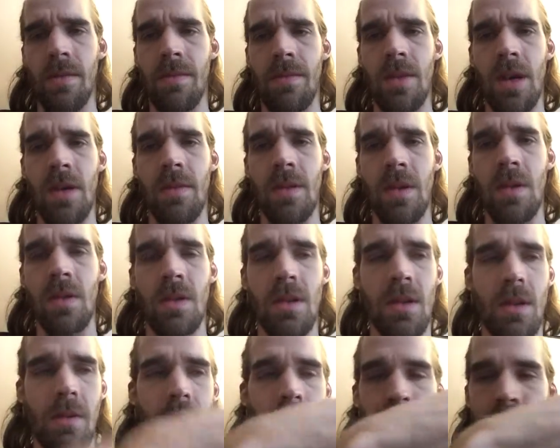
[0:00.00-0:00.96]
Bringing him to
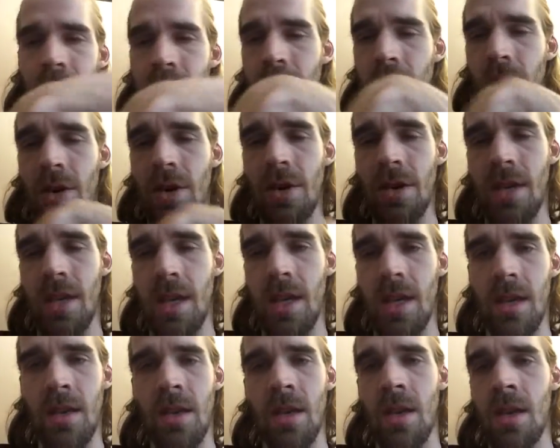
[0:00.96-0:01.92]
the Burger
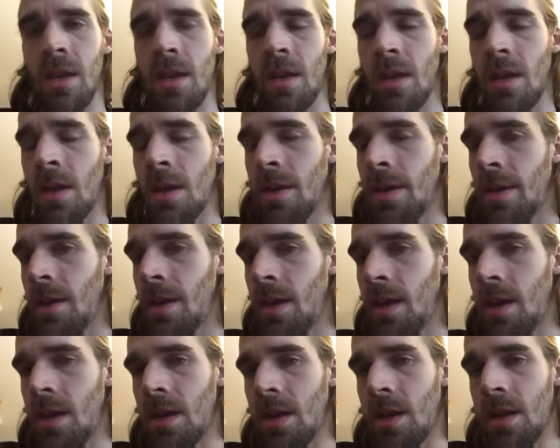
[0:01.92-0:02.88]
King,
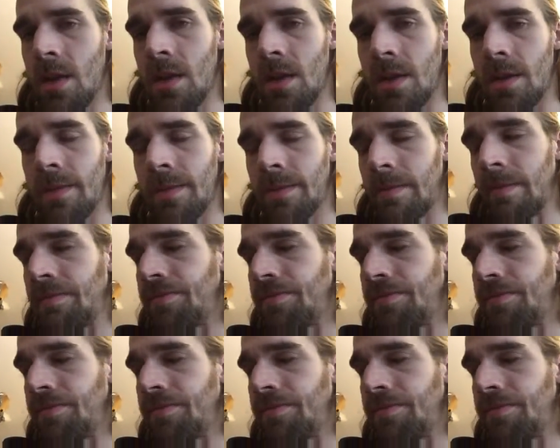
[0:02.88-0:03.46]
and it